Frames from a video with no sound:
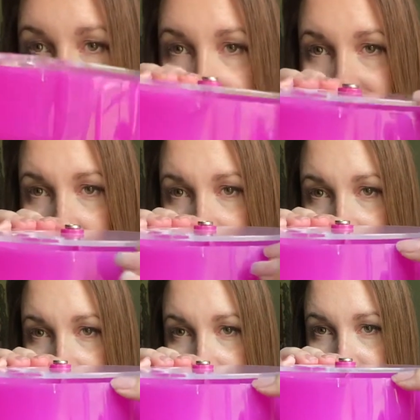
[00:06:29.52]
See how it
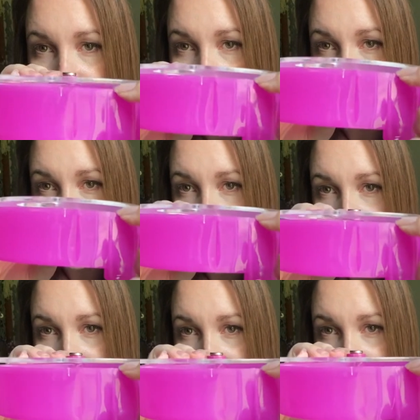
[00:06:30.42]
kind of flares
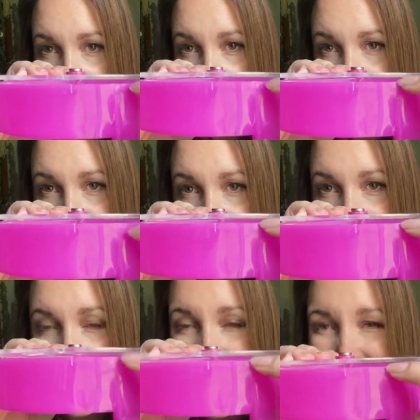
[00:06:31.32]
up like that?
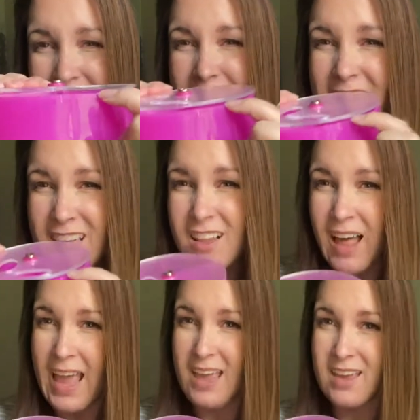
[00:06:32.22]
I feel
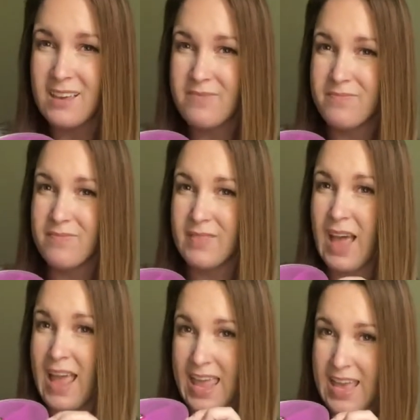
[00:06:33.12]
like
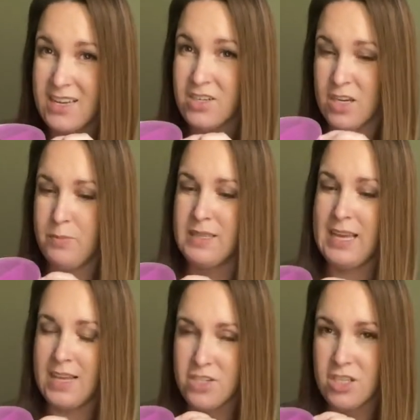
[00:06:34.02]
a hand could
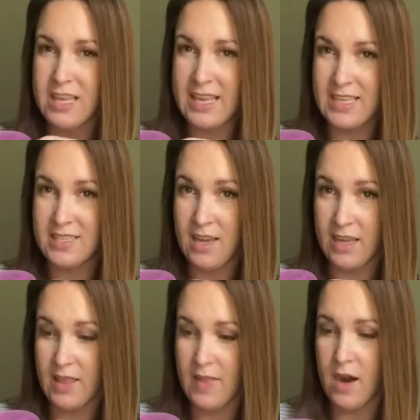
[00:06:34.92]
potentially get
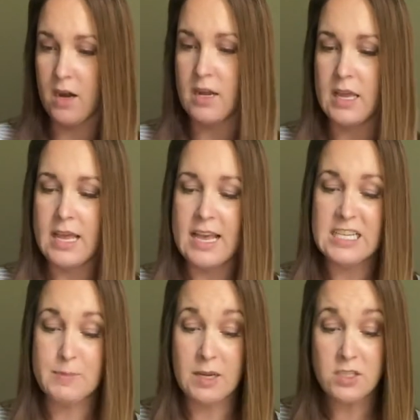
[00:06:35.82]
stuck in there,
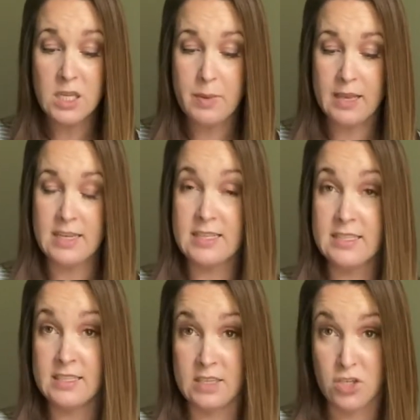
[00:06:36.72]
especially because
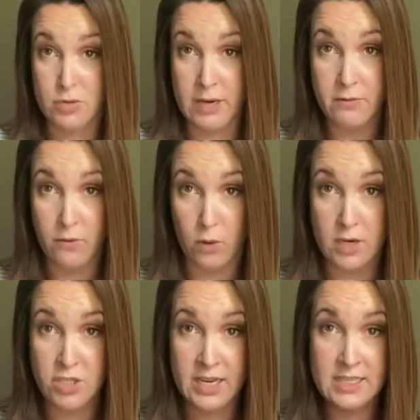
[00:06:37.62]
this is a treat
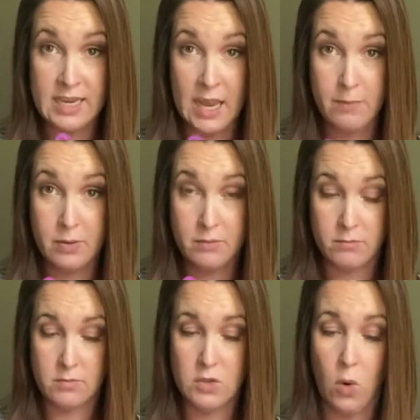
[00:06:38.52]
foraging type
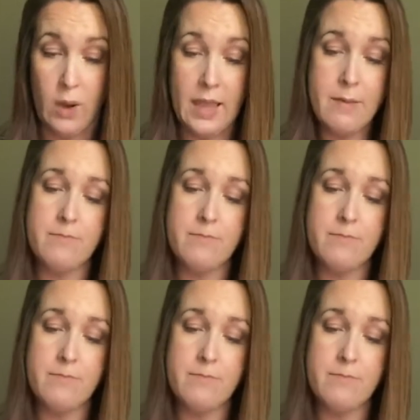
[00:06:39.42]
toy.